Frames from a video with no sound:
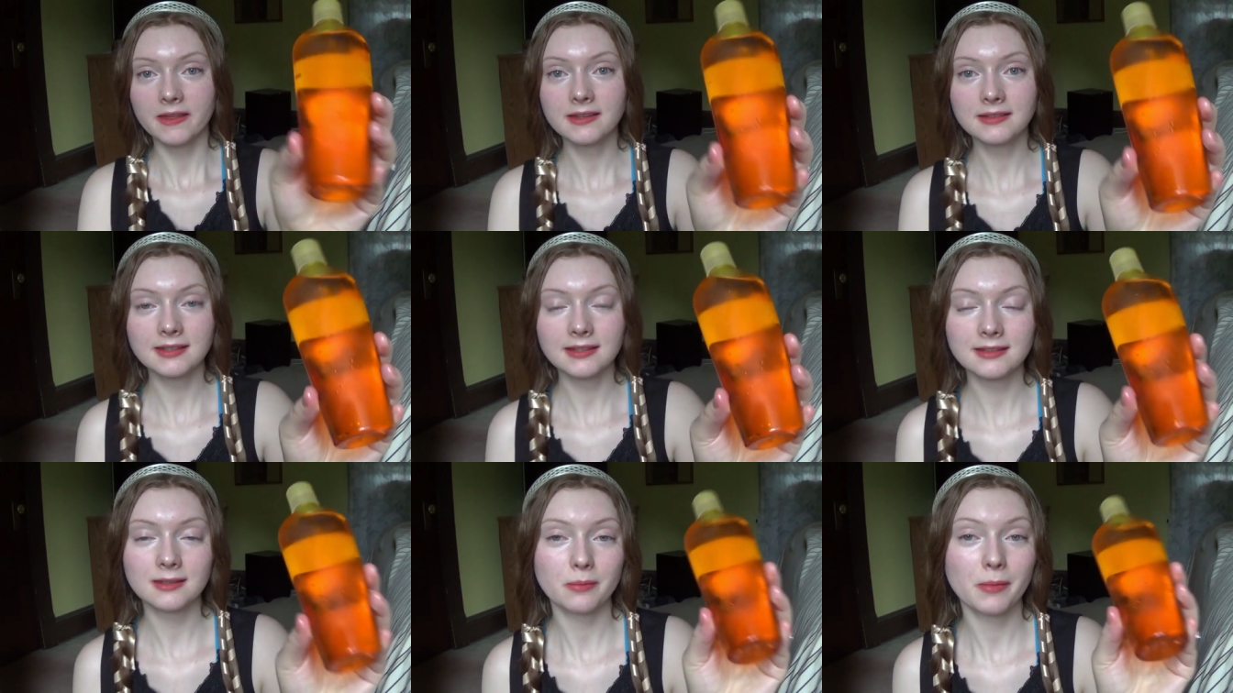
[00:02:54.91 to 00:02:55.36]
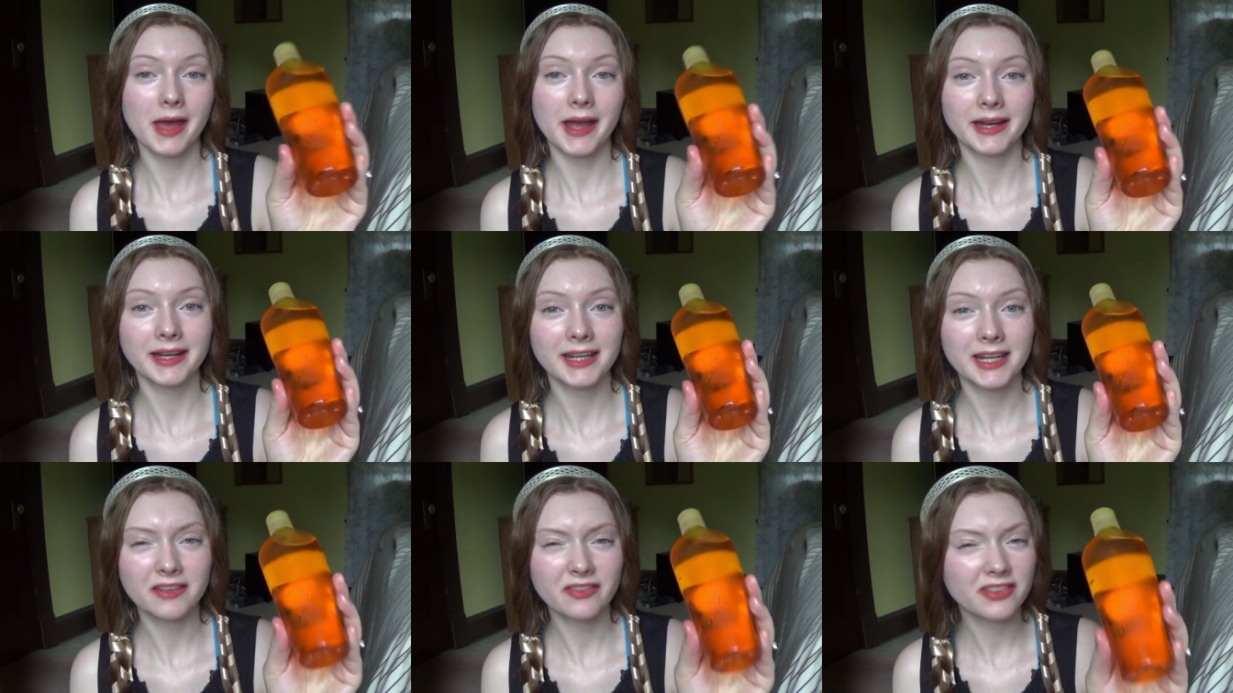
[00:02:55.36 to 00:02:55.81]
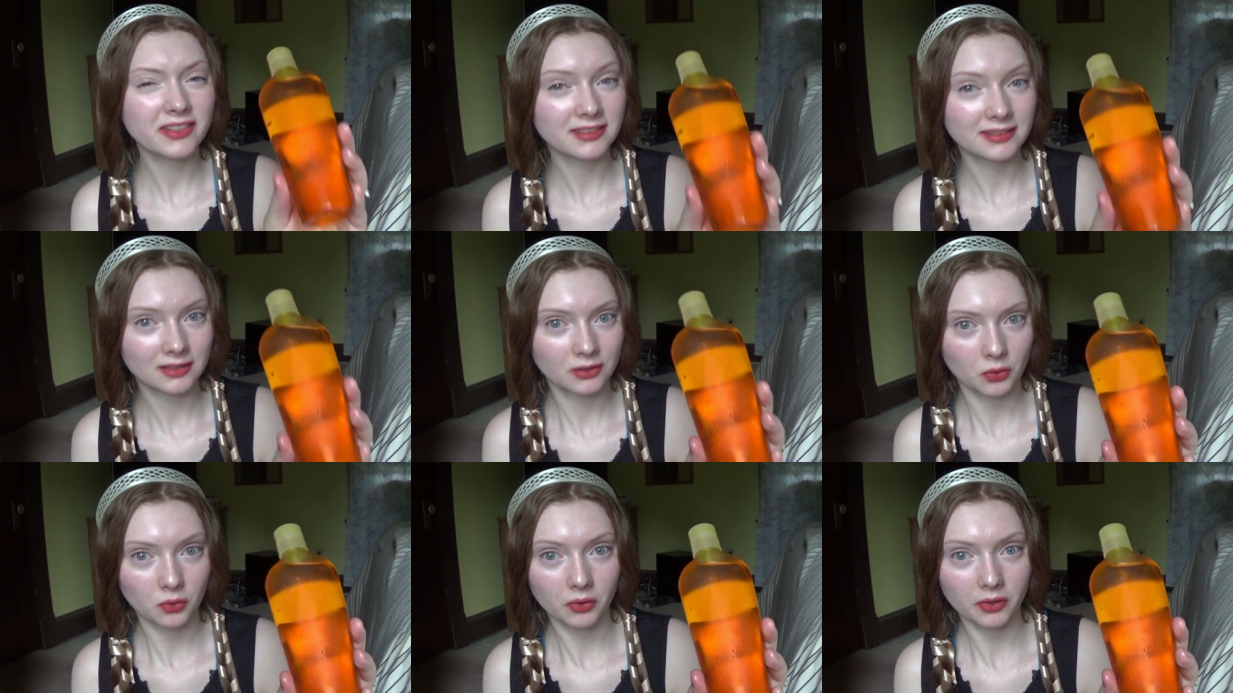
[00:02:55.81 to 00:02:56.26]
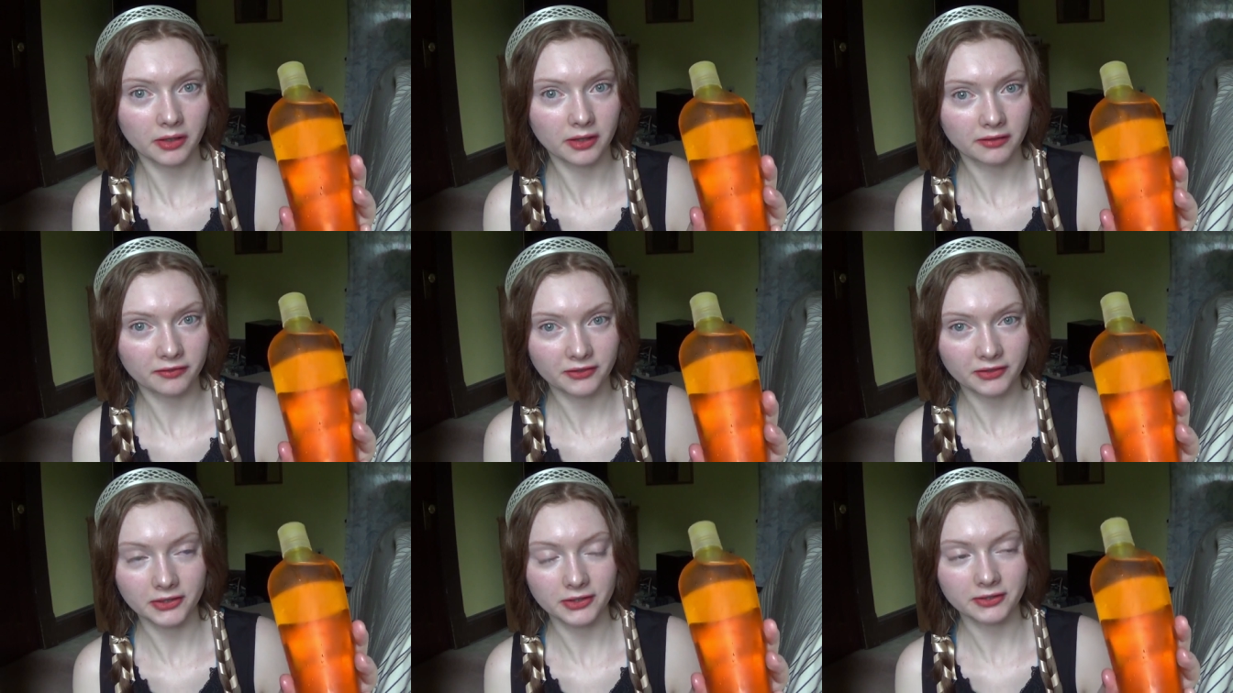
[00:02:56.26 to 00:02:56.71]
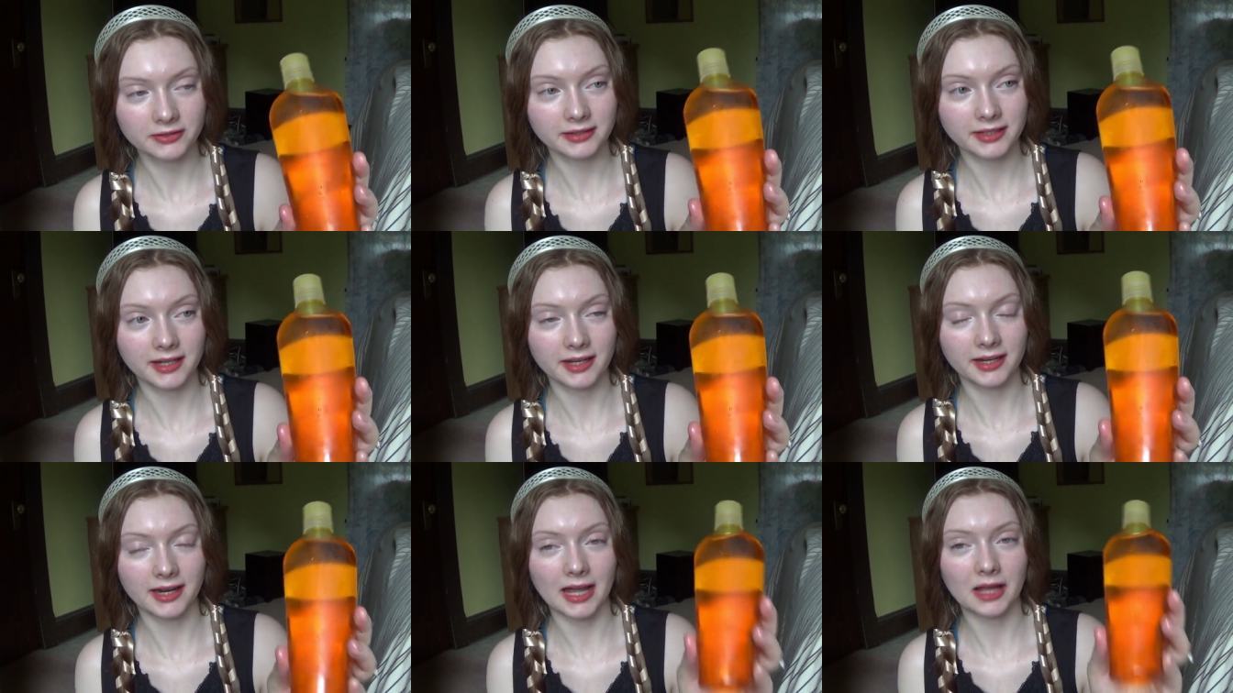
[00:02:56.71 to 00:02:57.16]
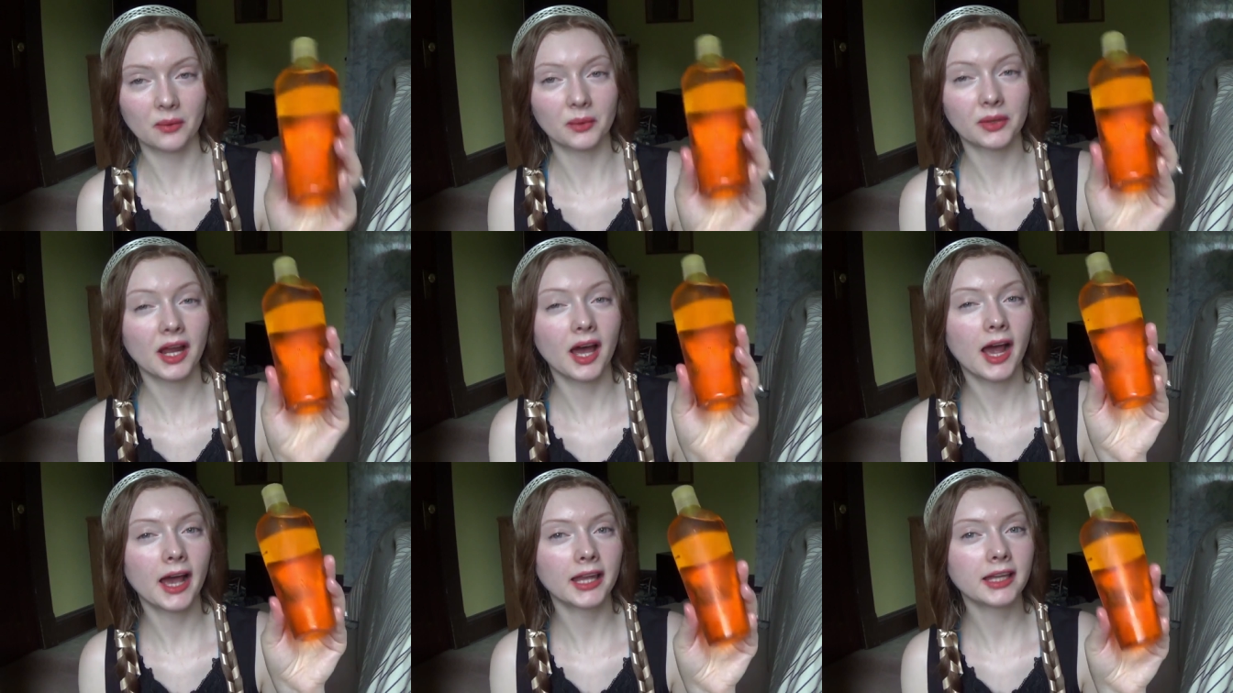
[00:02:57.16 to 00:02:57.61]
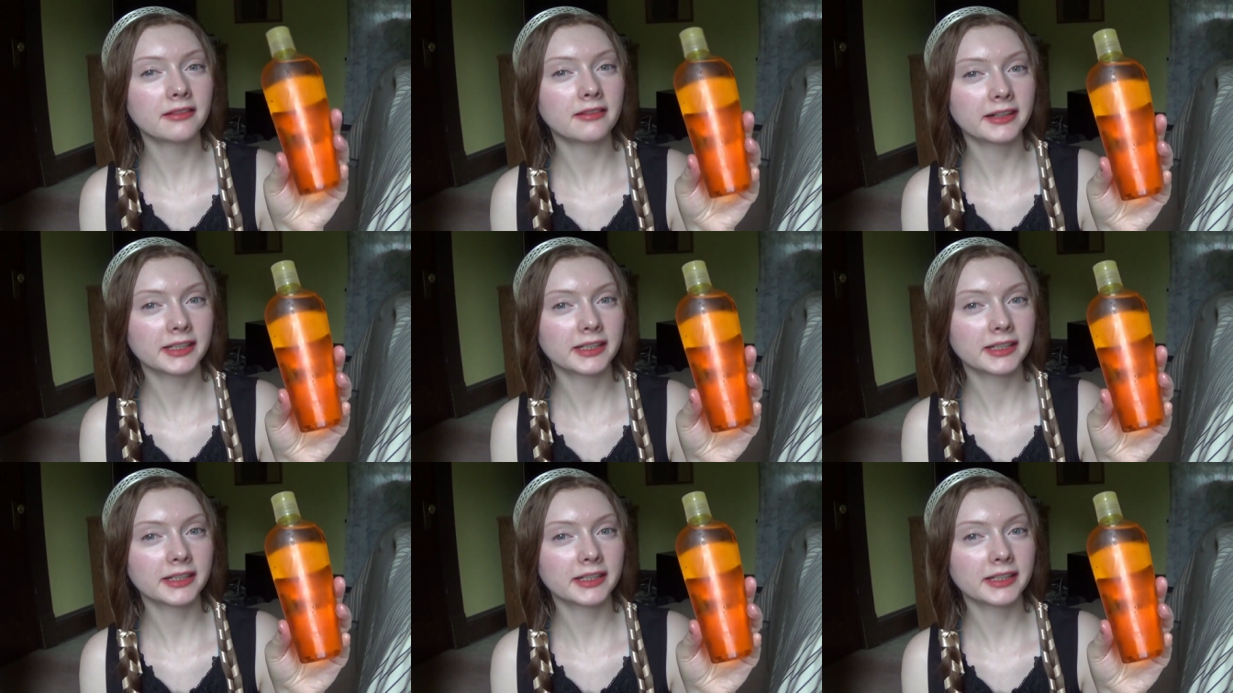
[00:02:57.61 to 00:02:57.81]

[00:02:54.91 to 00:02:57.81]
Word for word: This is a magnificent oil for your skin. I would highly